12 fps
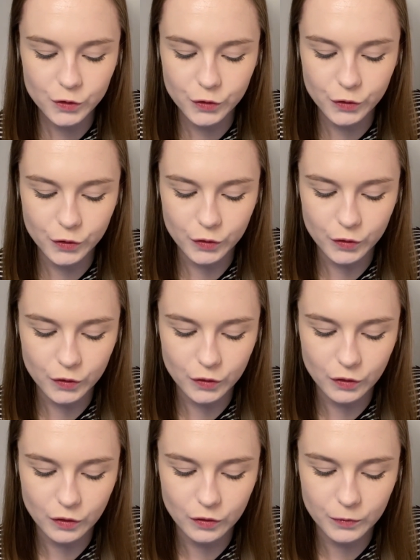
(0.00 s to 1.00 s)
So
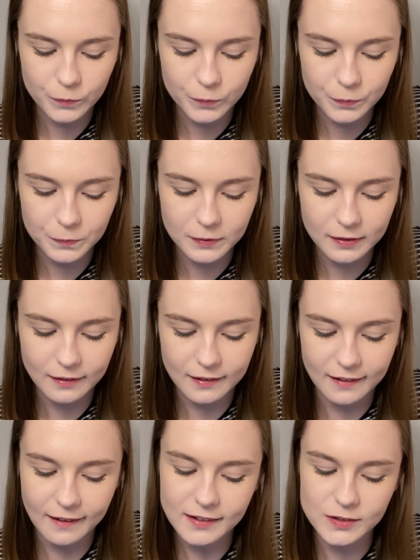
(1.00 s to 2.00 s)

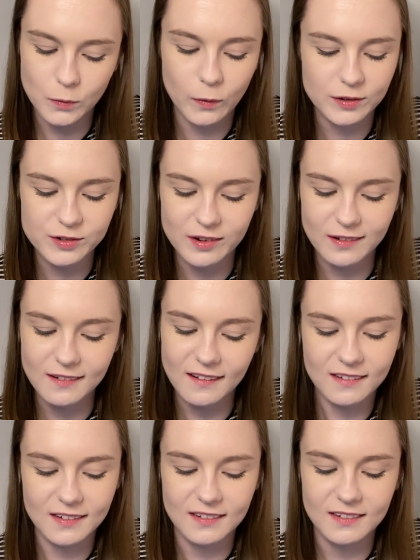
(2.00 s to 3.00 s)
the next
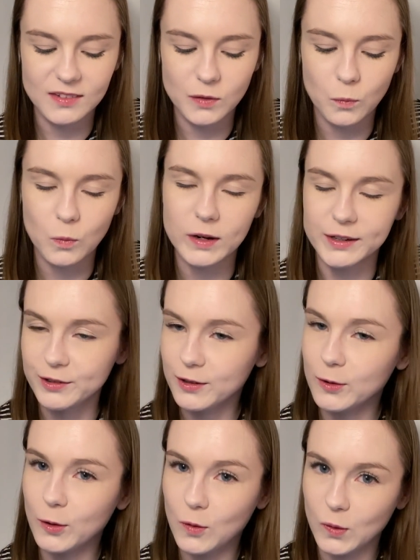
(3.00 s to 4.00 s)
question is, what
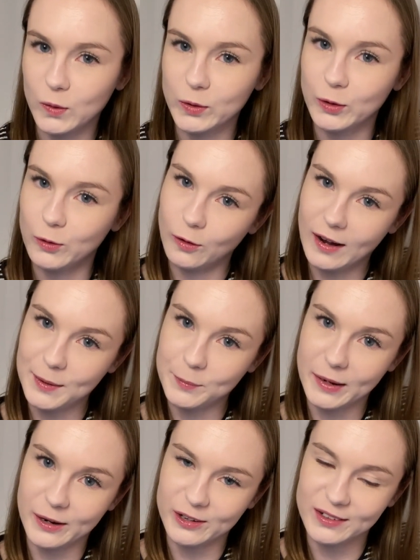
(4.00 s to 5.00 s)
do you call your
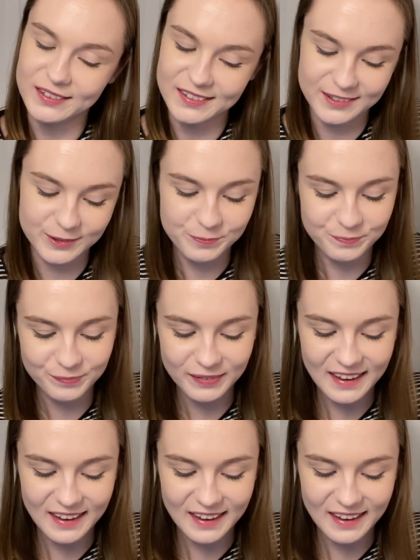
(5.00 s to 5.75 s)
grandparents?